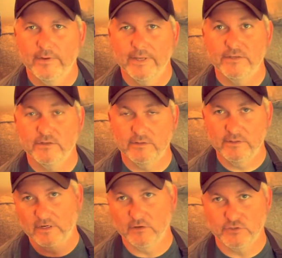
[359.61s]
And,
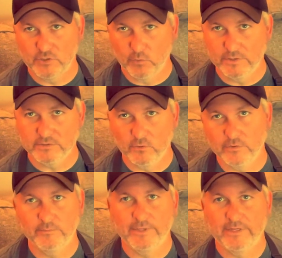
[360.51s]
you know, she was going
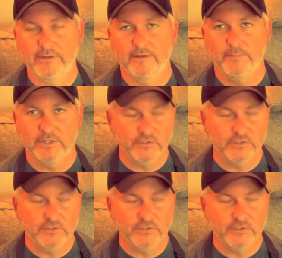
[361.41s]
to be, because